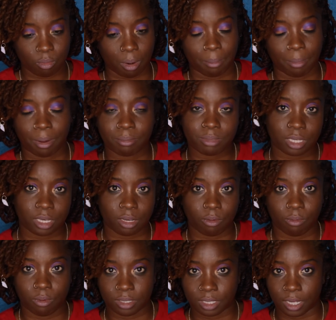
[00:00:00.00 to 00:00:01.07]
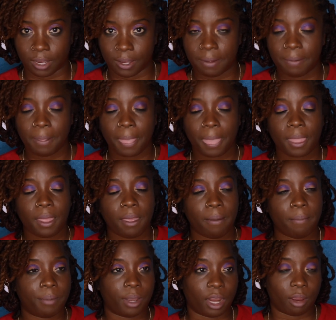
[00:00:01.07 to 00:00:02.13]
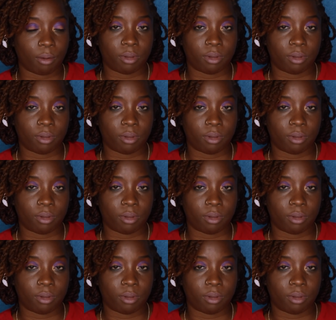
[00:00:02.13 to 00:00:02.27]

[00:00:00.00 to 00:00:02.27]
My mom said it wasn't, but I